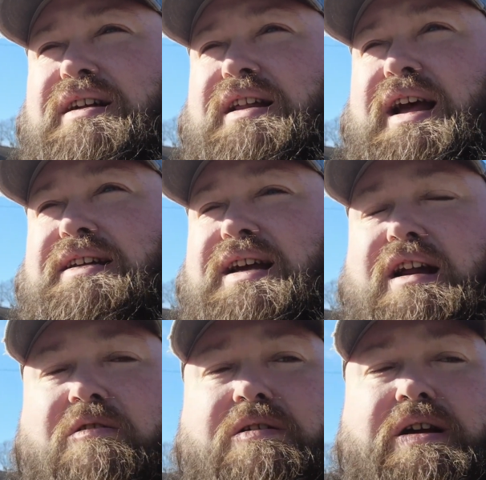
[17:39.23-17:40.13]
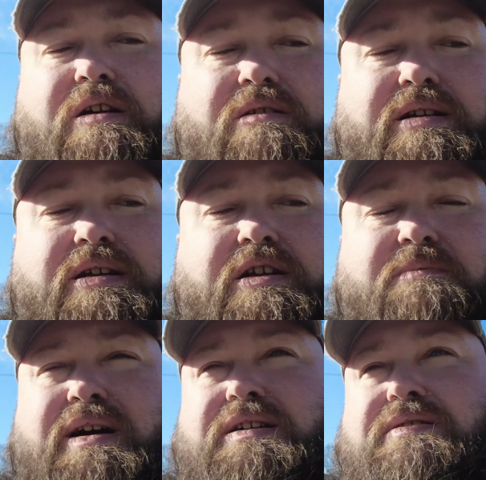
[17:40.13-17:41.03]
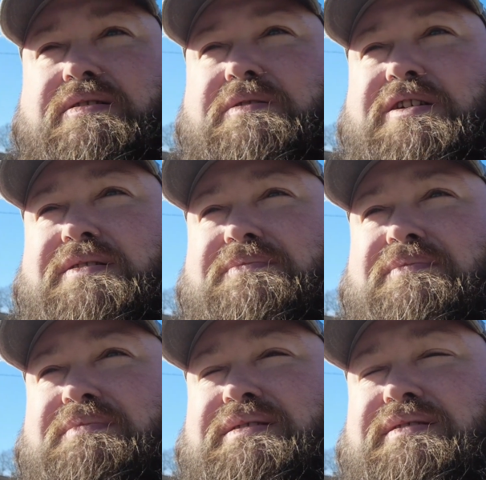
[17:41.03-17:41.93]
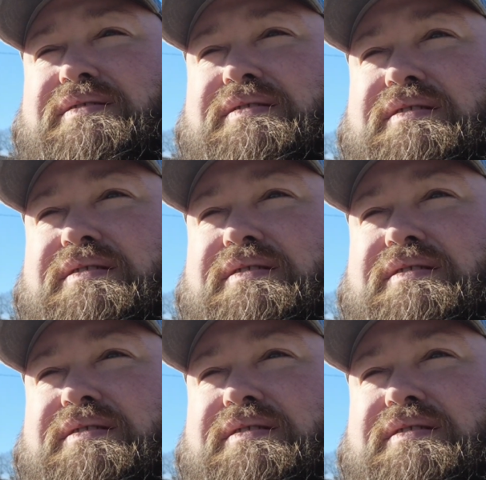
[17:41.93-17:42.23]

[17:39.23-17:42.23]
Then that's kind of really early to do much really with them, but